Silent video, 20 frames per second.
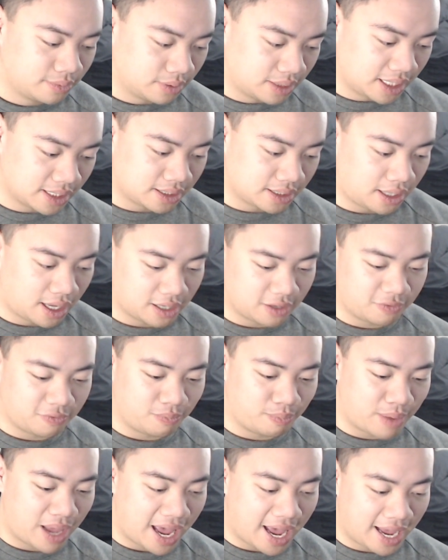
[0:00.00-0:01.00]
gets a lot
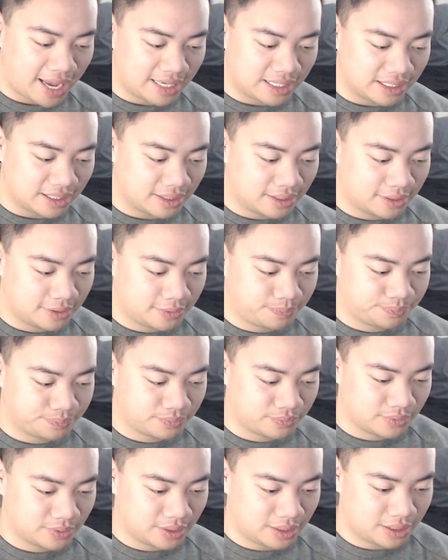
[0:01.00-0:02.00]
of bad,
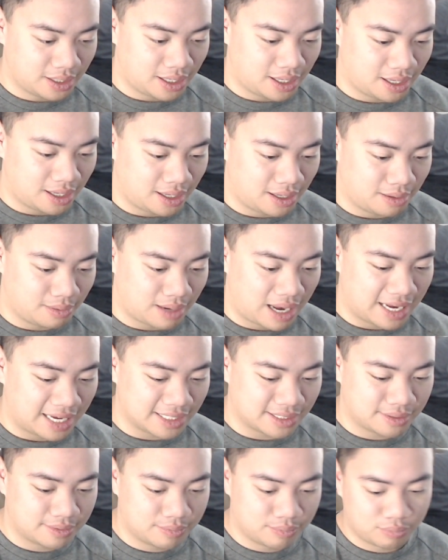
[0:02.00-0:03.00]
uh, I
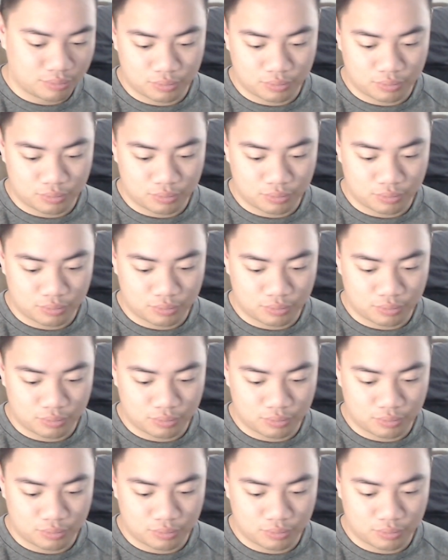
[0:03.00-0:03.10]
guess,